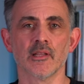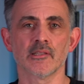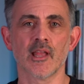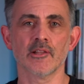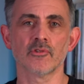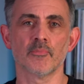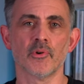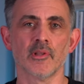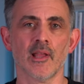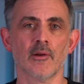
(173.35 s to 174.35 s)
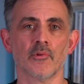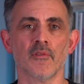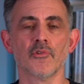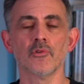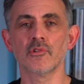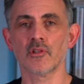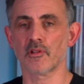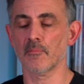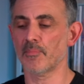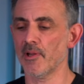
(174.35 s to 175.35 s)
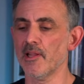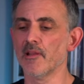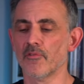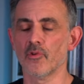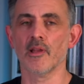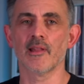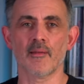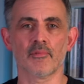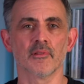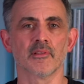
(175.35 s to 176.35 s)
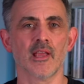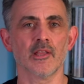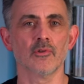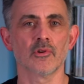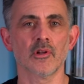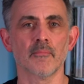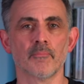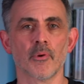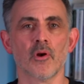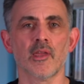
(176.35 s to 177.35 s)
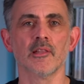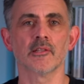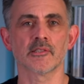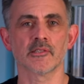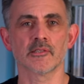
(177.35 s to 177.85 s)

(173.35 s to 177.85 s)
it's getting to a point now where if you just completely avoid apps and tech, you're kind of blocking your